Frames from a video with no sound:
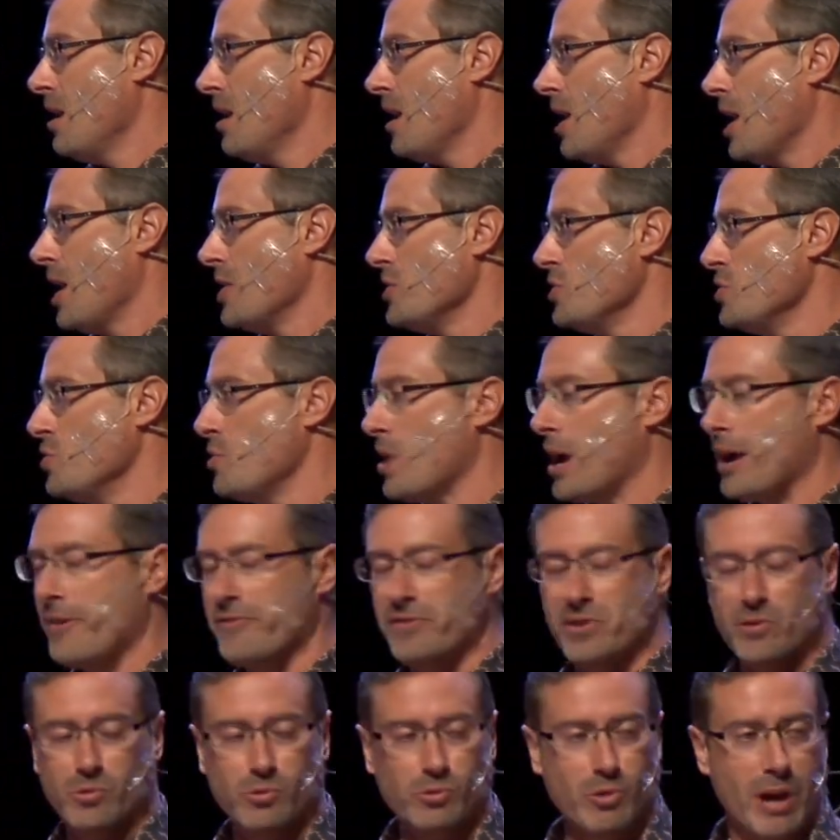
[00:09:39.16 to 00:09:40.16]
And you have
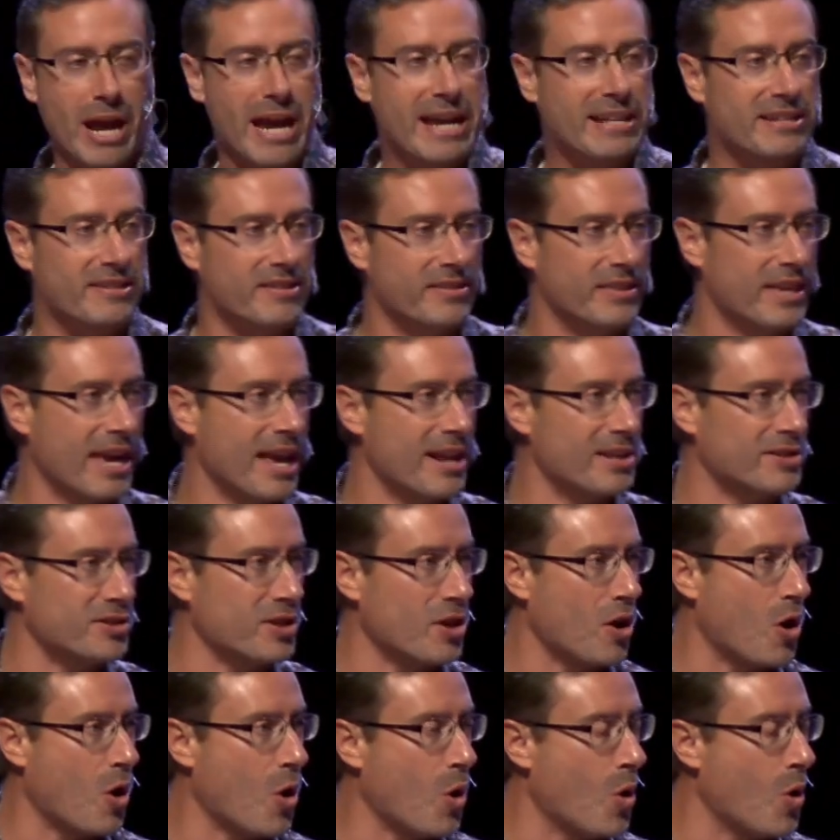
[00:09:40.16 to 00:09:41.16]
the right then to
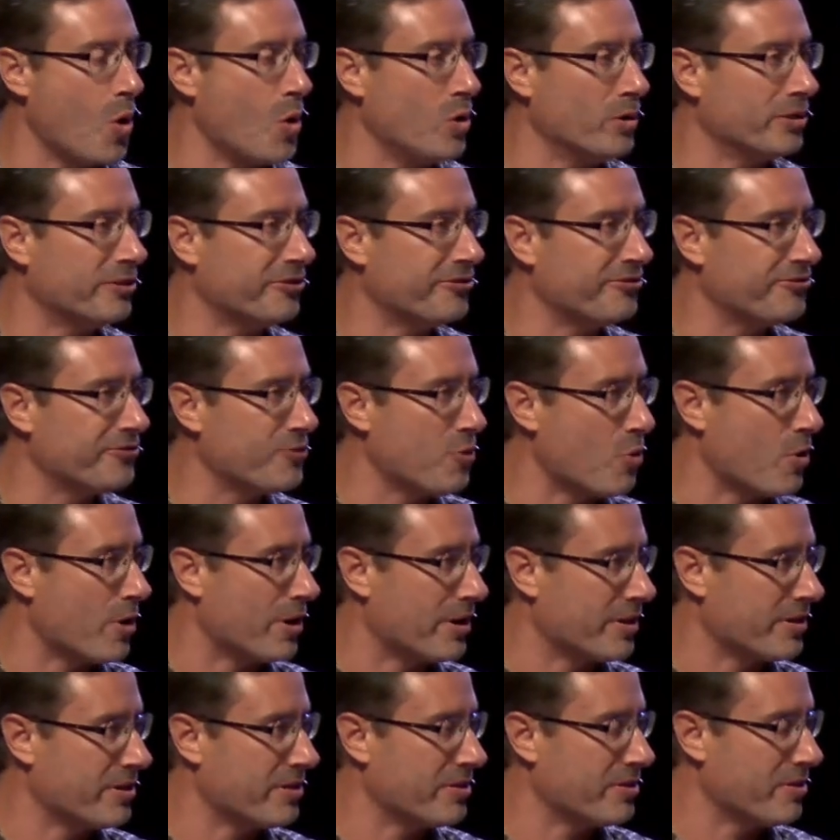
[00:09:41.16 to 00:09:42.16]
hold
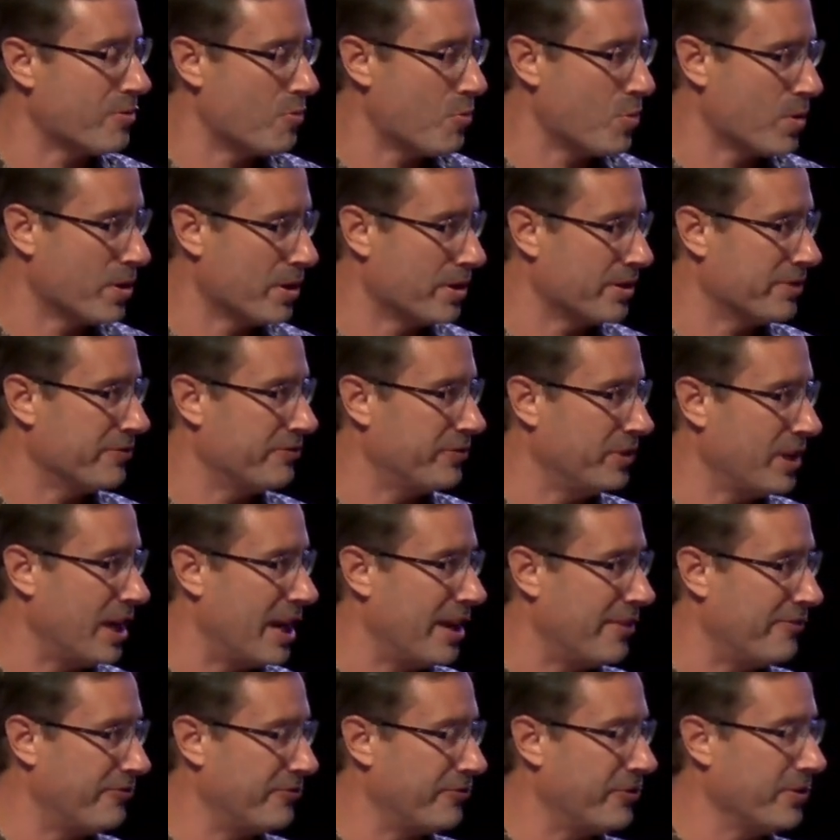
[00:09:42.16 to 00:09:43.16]
forth the word of life.